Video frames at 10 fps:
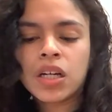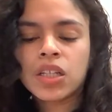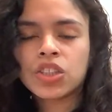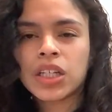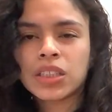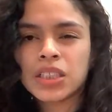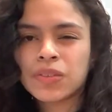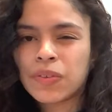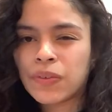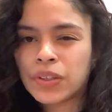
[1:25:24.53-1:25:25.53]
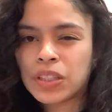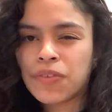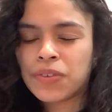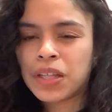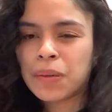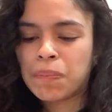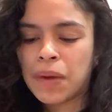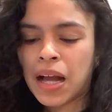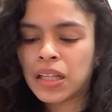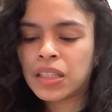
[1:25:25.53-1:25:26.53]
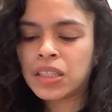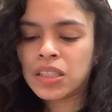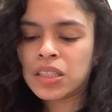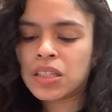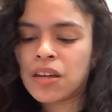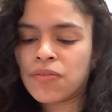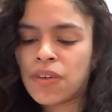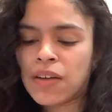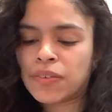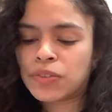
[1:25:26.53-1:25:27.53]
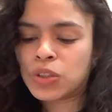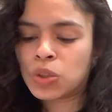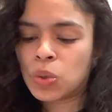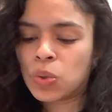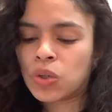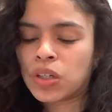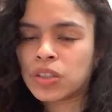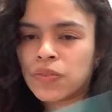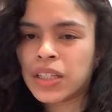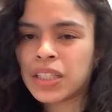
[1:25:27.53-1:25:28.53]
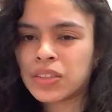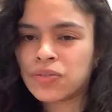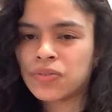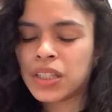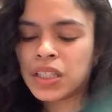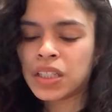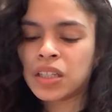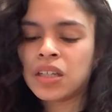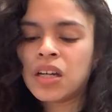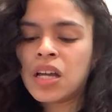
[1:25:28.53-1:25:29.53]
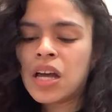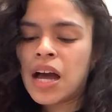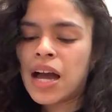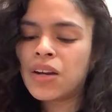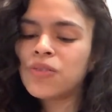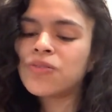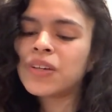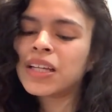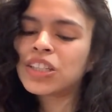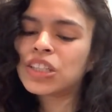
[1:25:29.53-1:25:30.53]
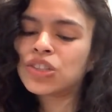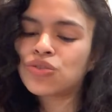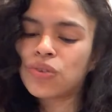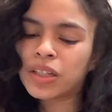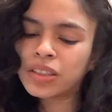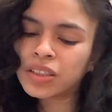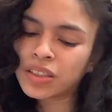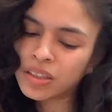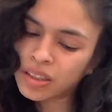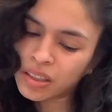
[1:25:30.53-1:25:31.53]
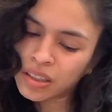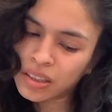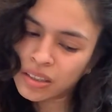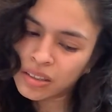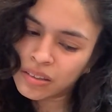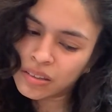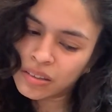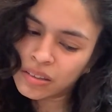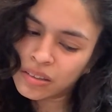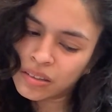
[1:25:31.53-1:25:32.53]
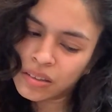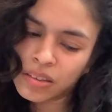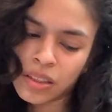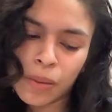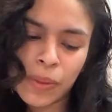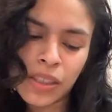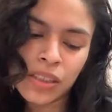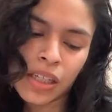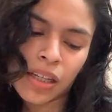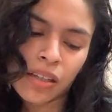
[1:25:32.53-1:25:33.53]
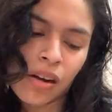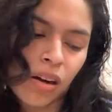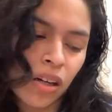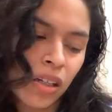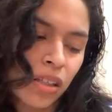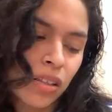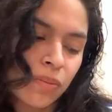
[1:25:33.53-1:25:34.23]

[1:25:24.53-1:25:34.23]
Justice in reverse, not feeling balanced. And Five of Swords, feeling defeated. I don't feel like she trusted her. Talk about the death card.